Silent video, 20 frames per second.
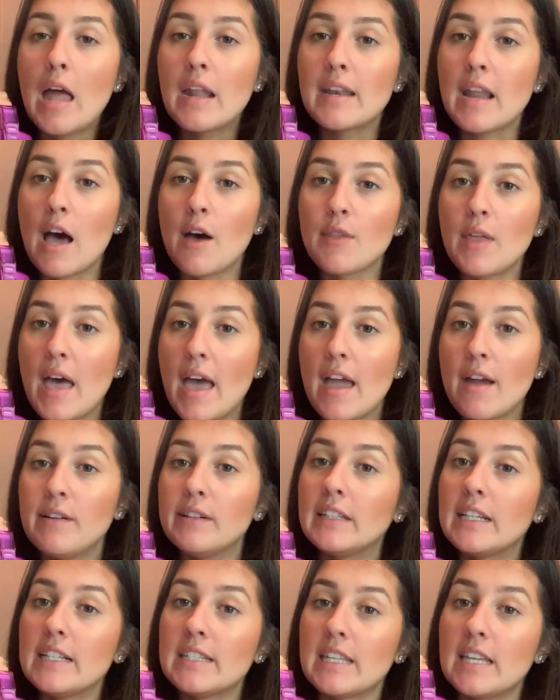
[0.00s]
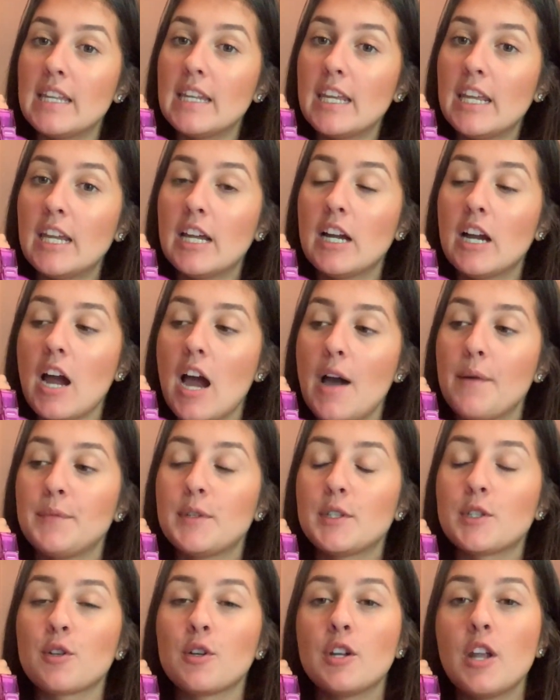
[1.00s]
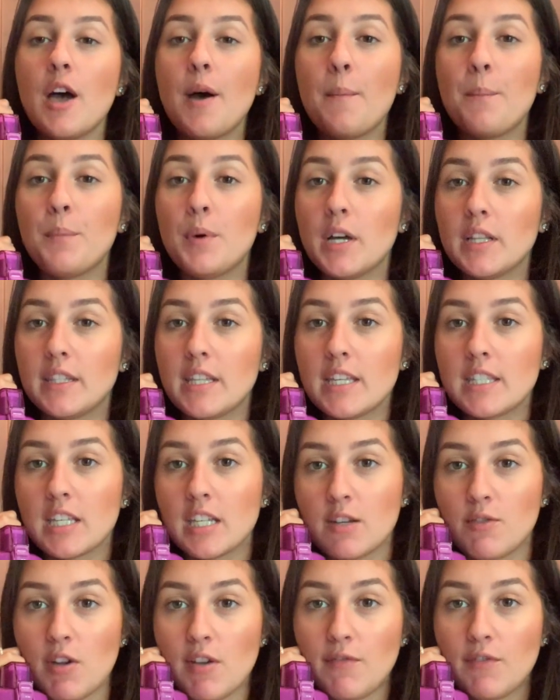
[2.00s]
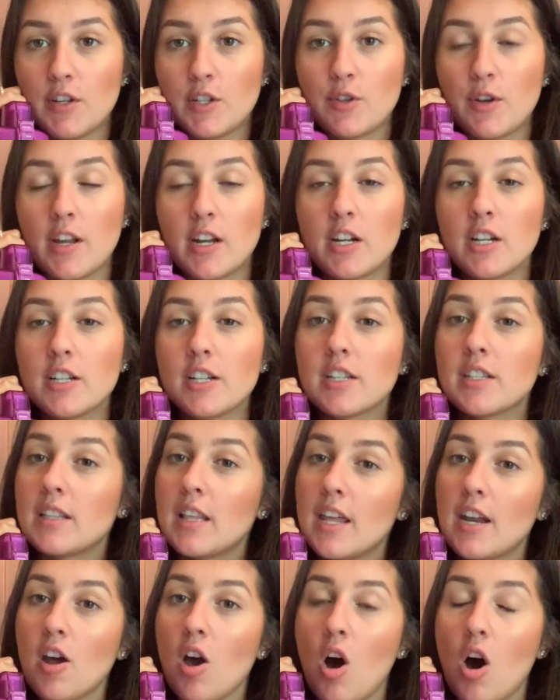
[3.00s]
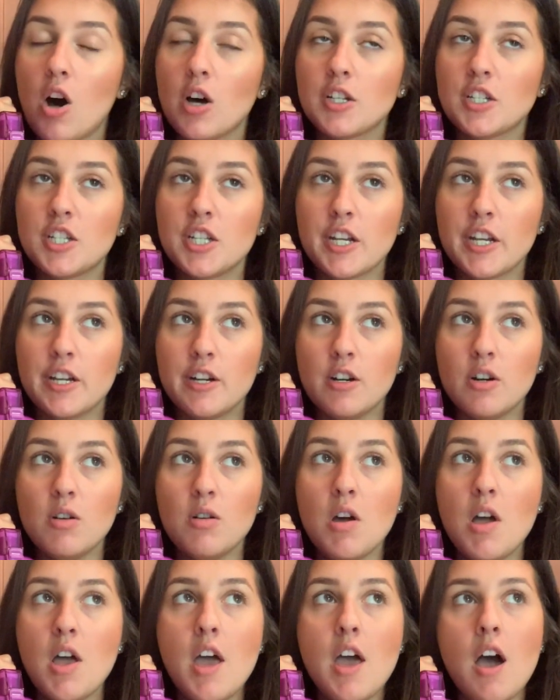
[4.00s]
Now that everything's in here, I'm just gonna put this in the refrigerator and just let it all chill.